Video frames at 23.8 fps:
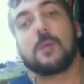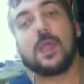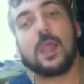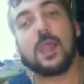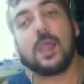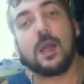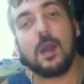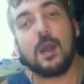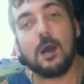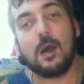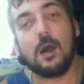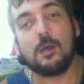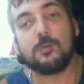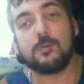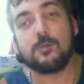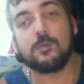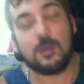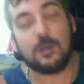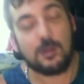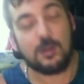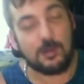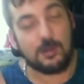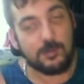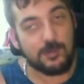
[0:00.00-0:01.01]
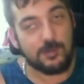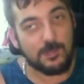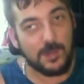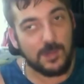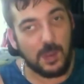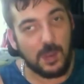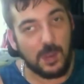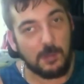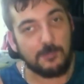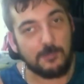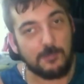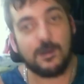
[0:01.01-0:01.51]
of concert or some kind
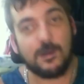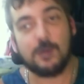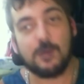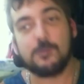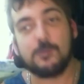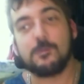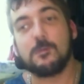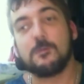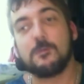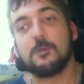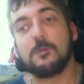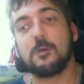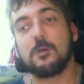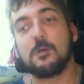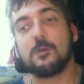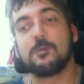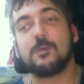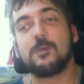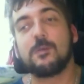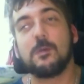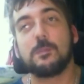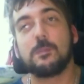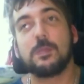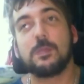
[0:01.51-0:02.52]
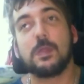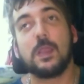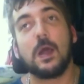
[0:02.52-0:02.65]
of festival or something.